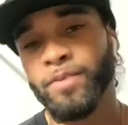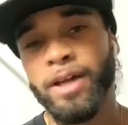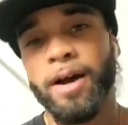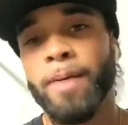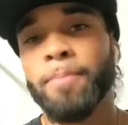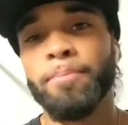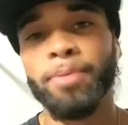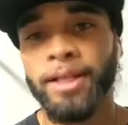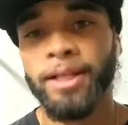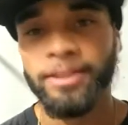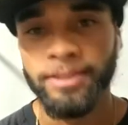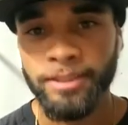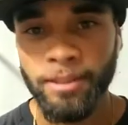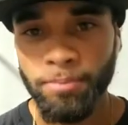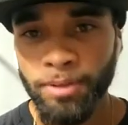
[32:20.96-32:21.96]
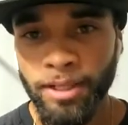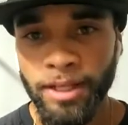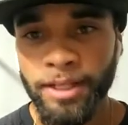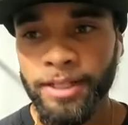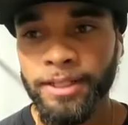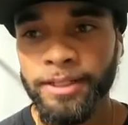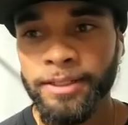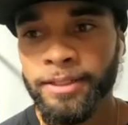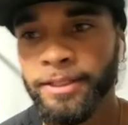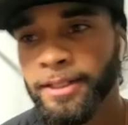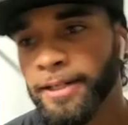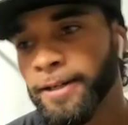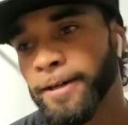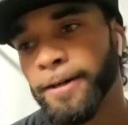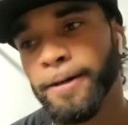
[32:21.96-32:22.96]
a blessing to play in.
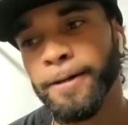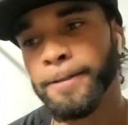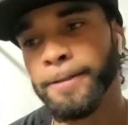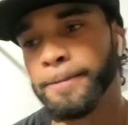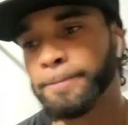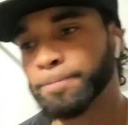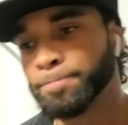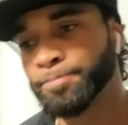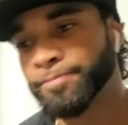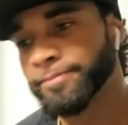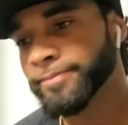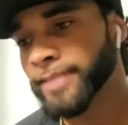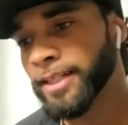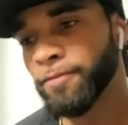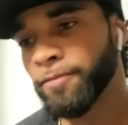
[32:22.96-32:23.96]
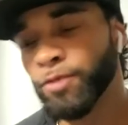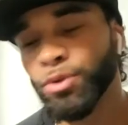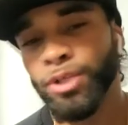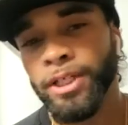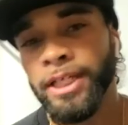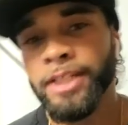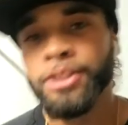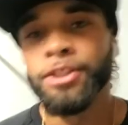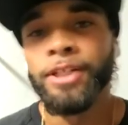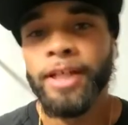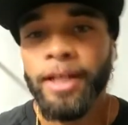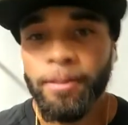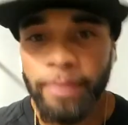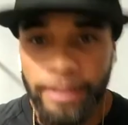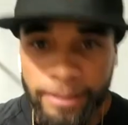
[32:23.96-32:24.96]
Um, if you can get your
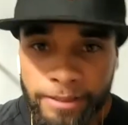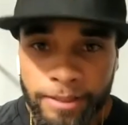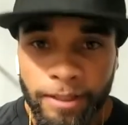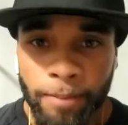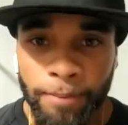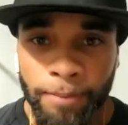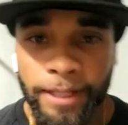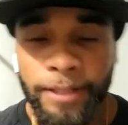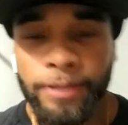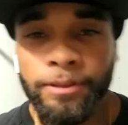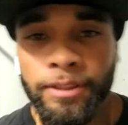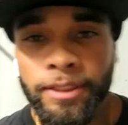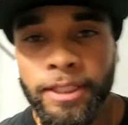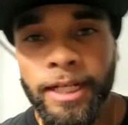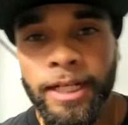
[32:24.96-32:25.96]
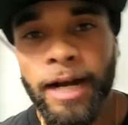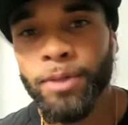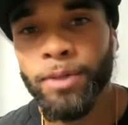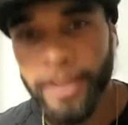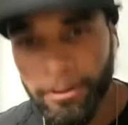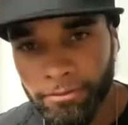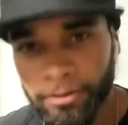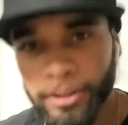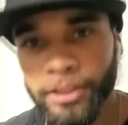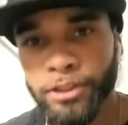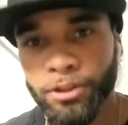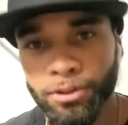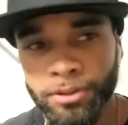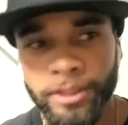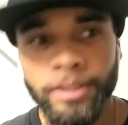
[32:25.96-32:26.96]
name into the Pecos League, I would definitely
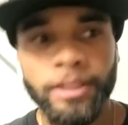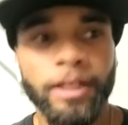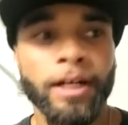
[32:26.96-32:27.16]
do it.